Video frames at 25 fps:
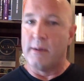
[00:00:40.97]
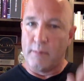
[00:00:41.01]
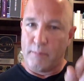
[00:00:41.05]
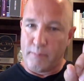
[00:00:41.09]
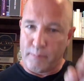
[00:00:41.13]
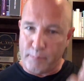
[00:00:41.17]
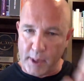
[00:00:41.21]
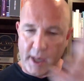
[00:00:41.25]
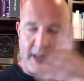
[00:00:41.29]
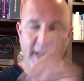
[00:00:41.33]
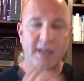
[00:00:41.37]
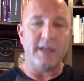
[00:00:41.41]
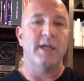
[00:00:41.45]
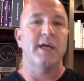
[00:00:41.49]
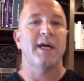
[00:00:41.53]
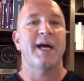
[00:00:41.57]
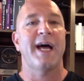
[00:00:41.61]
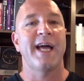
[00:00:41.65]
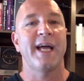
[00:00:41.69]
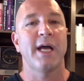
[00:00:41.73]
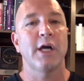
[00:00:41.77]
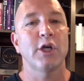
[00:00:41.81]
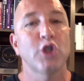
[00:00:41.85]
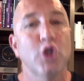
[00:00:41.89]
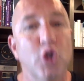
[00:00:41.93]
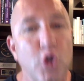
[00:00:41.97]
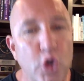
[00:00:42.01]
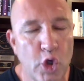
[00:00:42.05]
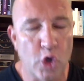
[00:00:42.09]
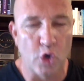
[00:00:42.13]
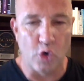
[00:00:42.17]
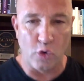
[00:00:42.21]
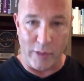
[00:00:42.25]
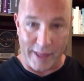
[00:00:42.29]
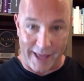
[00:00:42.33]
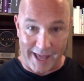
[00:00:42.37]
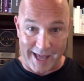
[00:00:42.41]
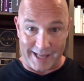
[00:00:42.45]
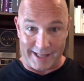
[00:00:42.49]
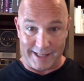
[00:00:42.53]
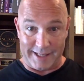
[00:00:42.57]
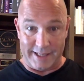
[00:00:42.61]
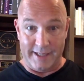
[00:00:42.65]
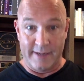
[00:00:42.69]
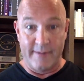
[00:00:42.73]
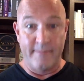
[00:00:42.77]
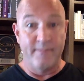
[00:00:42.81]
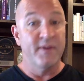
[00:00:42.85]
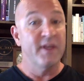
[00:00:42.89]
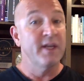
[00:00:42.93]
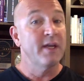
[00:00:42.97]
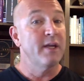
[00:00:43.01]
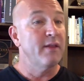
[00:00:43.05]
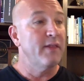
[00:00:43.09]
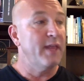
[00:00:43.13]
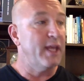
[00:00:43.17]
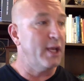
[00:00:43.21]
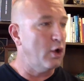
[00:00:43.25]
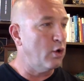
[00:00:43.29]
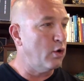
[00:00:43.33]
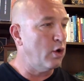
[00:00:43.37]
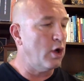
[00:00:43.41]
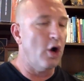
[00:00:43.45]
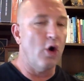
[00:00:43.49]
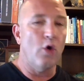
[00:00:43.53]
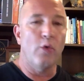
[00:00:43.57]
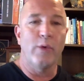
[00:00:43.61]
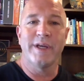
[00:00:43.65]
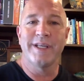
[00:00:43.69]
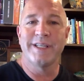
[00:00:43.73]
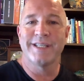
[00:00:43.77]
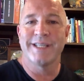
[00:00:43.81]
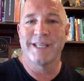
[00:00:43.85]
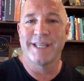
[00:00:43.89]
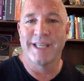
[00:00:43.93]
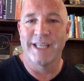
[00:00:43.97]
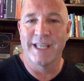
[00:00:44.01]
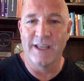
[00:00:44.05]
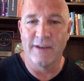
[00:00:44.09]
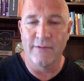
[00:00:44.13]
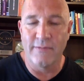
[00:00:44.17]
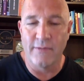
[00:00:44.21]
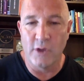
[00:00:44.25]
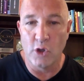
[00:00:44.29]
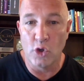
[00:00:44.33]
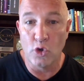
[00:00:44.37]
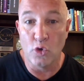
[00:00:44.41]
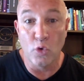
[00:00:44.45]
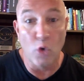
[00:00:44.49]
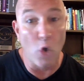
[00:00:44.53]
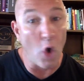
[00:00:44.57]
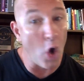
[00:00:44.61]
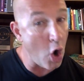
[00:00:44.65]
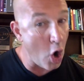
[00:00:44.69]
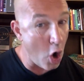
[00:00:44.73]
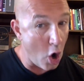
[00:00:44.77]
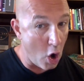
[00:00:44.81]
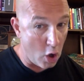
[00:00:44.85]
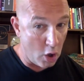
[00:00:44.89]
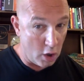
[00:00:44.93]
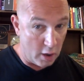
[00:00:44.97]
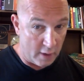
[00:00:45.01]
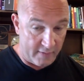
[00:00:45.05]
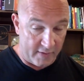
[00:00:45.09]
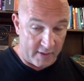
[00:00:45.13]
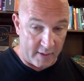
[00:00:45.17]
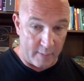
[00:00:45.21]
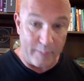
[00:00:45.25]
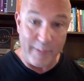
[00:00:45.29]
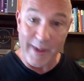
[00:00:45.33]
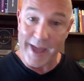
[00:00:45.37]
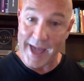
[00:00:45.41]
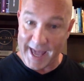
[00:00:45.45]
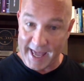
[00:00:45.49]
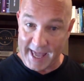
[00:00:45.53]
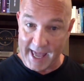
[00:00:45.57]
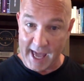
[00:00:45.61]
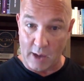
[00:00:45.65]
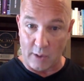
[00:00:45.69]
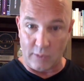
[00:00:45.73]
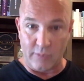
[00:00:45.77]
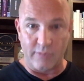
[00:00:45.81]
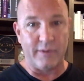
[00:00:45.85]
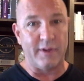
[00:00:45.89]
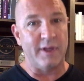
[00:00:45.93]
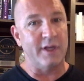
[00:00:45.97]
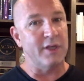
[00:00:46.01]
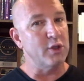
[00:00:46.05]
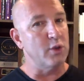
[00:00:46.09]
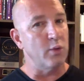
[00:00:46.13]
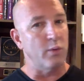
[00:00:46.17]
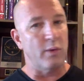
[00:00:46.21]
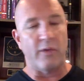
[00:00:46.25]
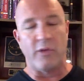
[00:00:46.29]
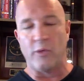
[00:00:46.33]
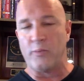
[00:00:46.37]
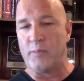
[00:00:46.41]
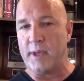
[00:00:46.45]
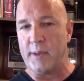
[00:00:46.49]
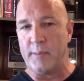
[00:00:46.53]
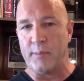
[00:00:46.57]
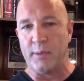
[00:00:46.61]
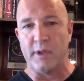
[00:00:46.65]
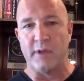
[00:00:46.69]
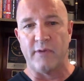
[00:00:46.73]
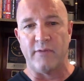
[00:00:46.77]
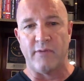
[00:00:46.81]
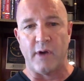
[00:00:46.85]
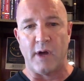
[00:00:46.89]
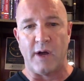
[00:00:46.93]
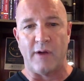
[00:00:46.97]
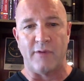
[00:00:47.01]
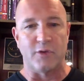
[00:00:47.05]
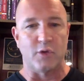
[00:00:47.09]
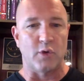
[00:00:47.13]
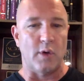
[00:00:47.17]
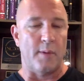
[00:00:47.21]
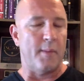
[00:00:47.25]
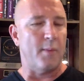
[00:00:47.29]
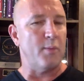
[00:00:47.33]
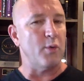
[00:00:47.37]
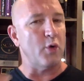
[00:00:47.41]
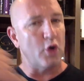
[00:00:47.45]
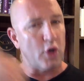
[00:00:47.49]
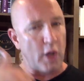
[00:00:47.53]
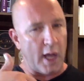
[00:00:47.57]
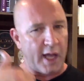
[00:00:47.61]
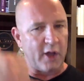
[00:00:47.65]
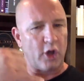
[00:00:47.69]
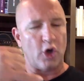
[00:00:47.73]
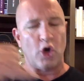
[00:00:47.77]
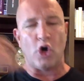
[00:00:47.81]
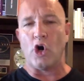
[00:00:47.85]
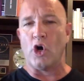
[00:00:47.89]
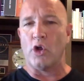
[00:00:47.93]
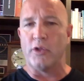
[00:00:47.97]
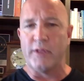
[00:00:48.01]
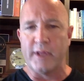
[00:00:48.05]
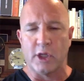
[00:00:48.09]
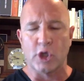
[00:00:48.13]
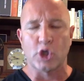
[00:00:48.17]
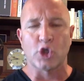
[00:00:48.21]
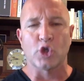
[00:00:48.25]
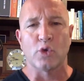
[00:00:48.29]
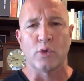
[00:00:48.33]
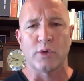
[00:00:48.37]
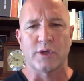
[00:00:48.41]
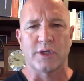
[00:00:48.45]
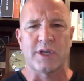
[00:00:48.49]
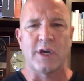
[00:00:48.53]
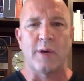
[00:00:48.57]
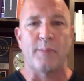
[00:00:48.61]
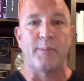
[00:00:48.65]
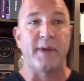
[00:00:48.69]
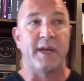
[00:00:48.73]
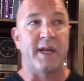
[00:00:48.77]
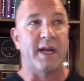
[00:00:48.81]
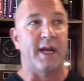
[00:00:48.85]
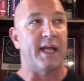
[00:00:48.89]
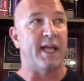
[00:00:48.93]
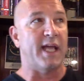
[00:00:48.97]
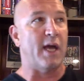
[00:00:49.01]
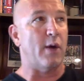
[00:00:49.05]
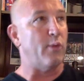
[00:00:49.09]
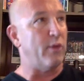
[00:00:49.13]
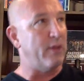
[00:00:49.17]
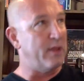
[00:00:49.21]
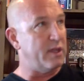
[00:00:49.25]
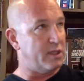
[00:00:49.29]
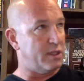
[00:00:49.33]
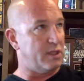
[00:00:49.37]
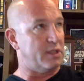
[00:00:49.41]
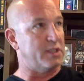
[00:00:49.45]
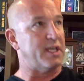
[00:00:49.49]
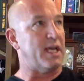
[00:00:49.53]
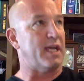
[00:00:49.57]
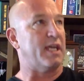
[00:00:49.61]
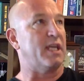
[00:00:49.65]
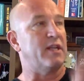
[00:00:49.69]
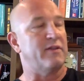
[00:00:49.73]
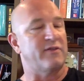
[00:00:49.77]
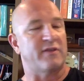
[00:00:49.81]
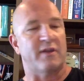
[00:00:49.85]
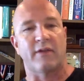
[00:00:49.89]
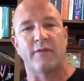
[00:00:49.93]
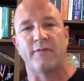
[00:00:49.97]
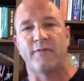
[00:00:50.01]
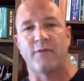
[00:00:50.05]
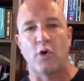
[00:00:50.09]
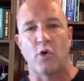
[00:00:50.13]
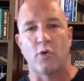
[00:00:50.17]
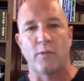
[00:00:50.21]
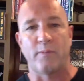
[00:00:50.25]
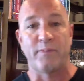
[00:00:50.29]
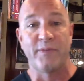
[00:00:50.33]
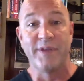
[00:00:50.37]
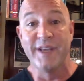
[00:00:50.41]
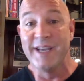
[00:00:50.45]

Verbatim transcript: But I also know that they don't always give you all of the payout because there were other people involved. So I remember I called the insurance company, and I got one of these executives on the phone.